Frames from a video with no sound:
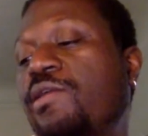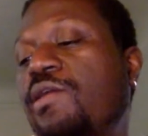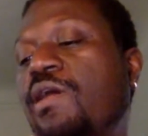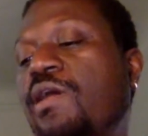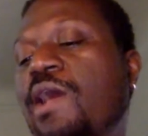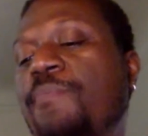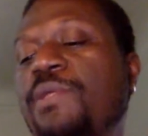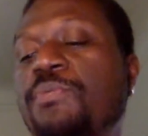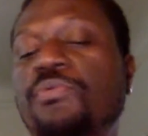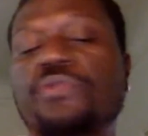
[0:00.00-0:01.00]
lot of
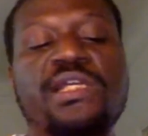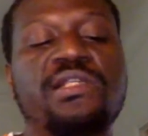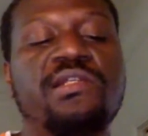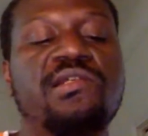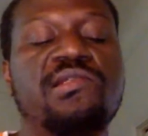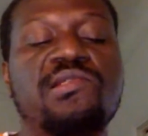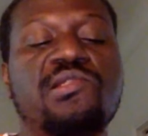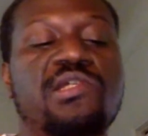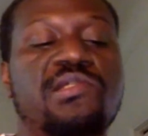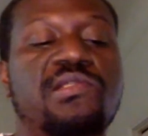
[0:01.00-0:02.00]
people think that this is
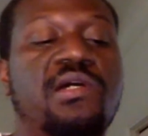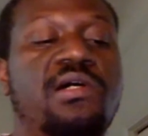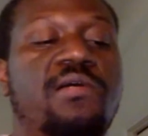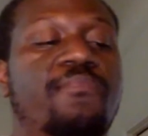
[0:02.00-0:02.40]
just that